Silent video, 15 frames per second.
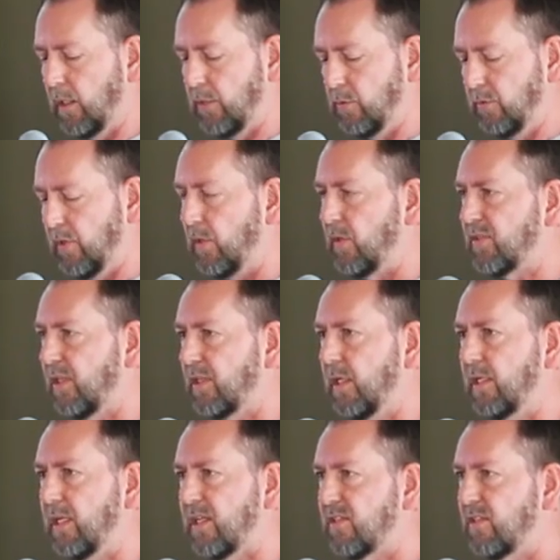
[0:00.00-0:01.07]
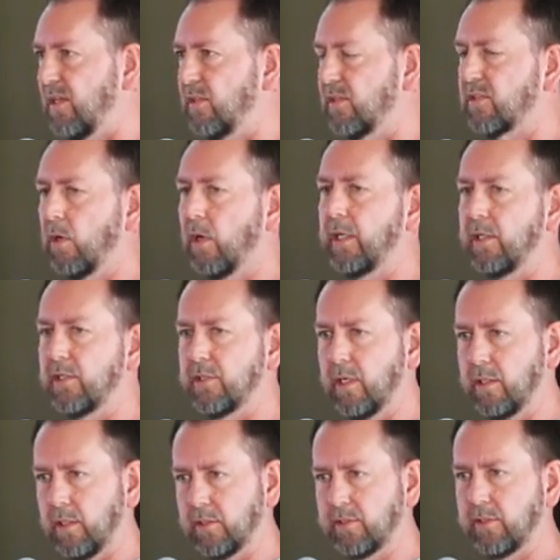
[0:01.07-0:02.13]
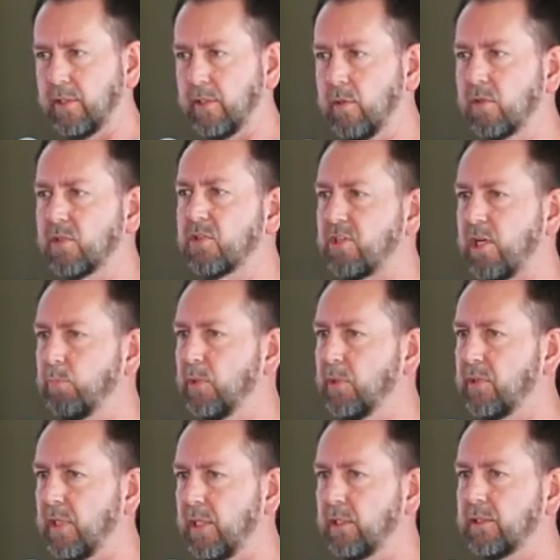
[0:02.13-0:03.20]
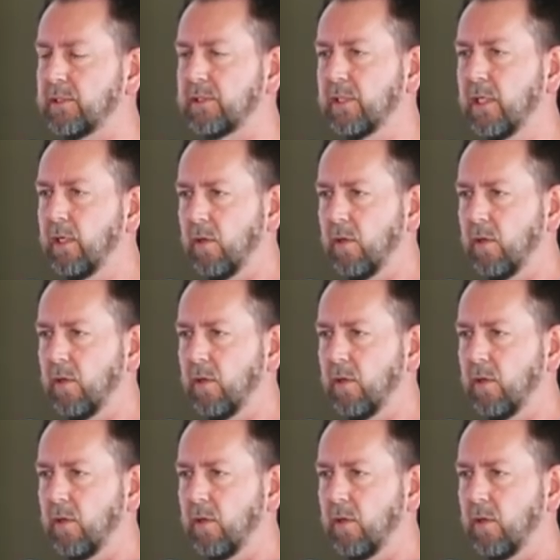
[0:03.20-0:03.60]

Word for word: And you'll notice that they're nested inside each other, so they're not separate things.